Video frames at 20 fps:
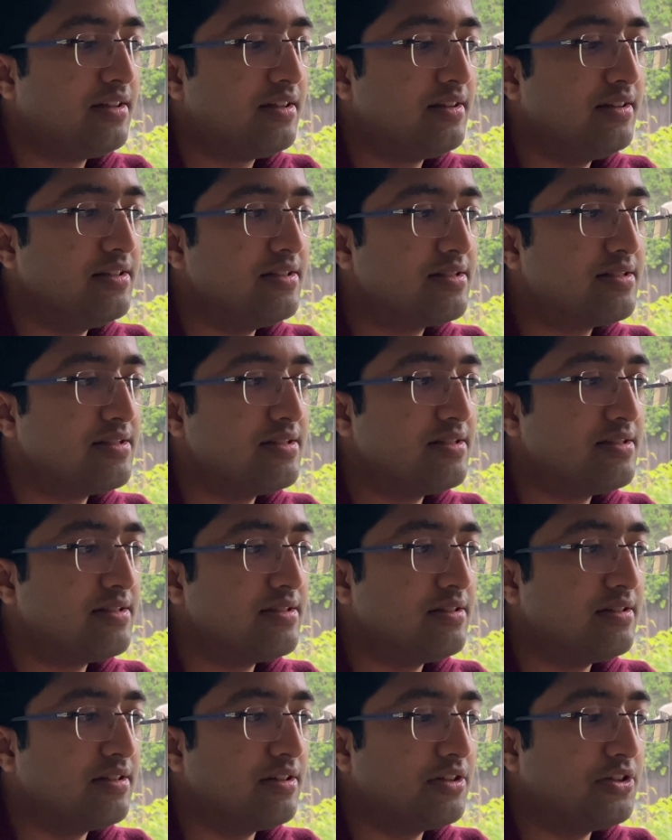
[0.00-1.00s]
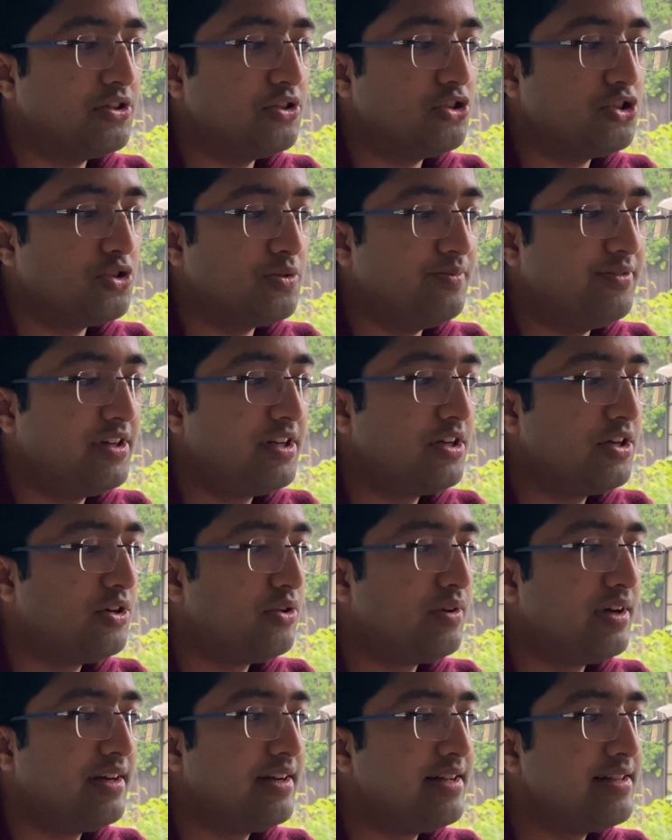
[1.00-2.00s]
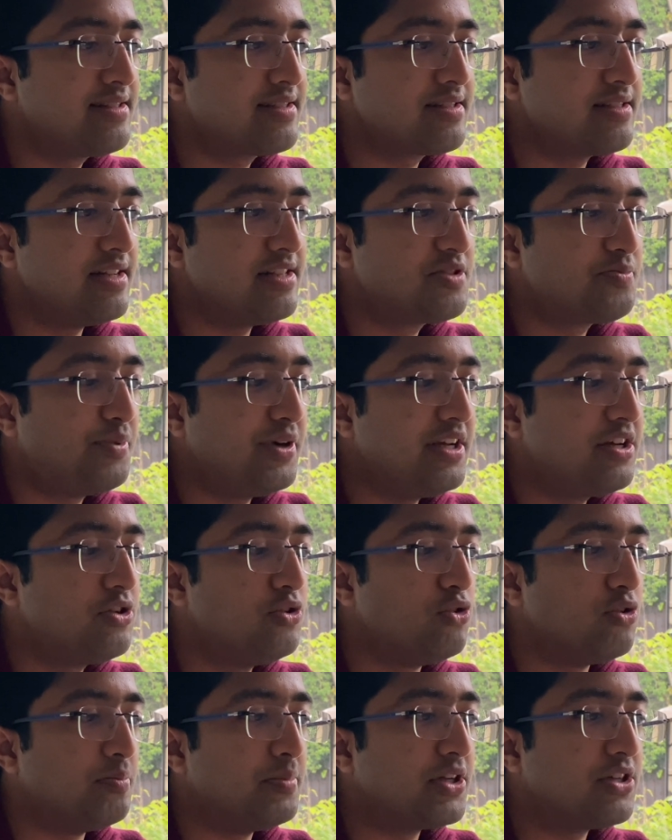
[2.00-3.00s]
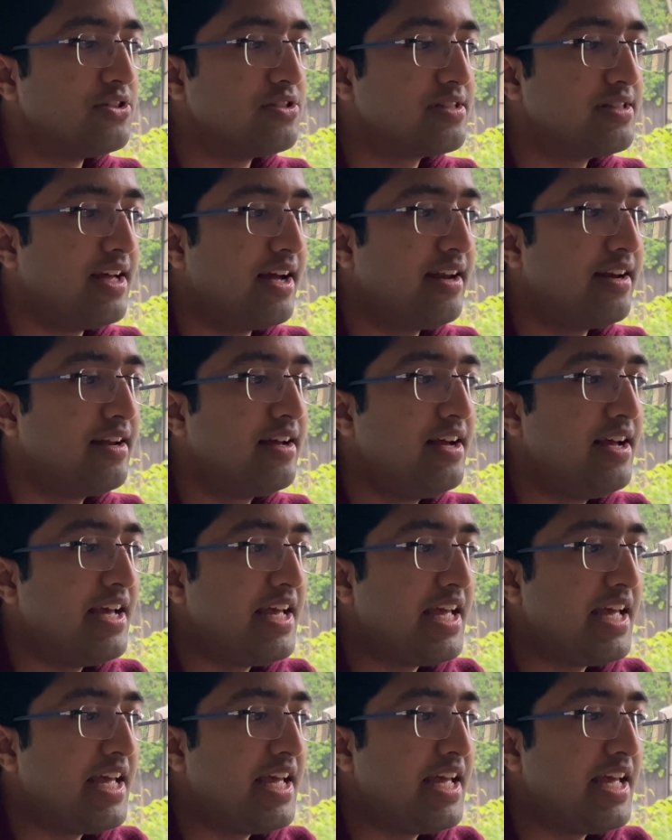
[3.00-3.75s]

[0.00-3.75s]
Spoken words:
this is a YouTube video, and it's pretty cool because then